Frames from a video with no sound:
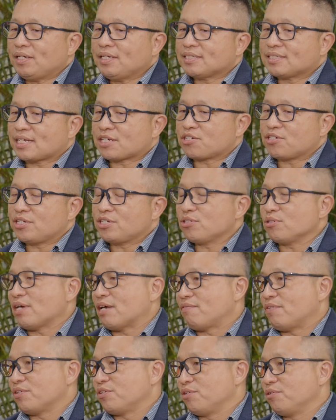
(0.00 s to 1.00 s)
is actually to
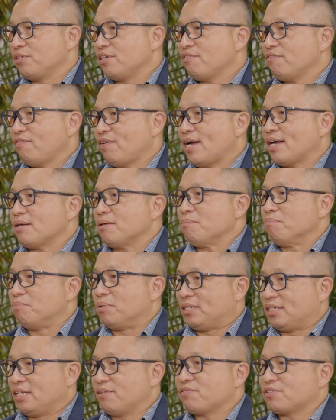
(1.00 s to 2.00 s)
have a unified
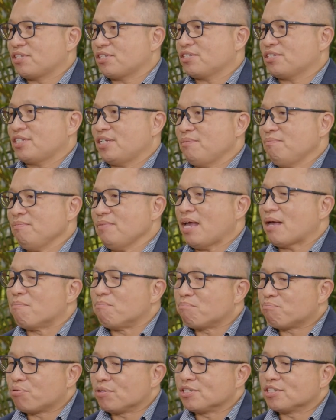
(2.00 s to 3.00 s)
belief system
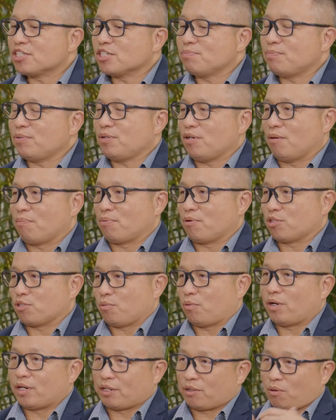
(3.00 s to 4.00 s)
and principle approach,
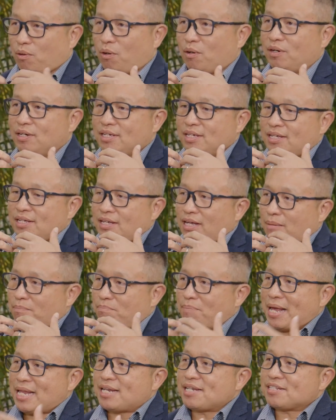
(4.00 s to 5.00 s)
what they call a
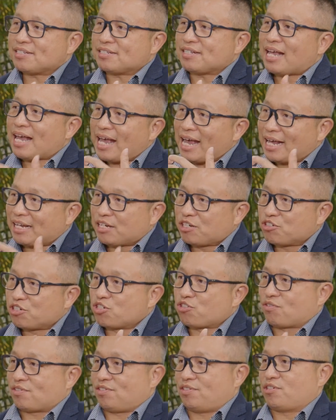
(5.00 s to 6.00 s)
balanced energy
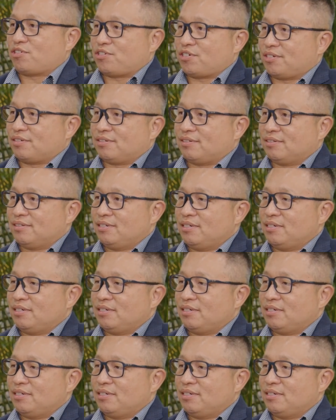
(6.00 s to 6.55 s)
transition.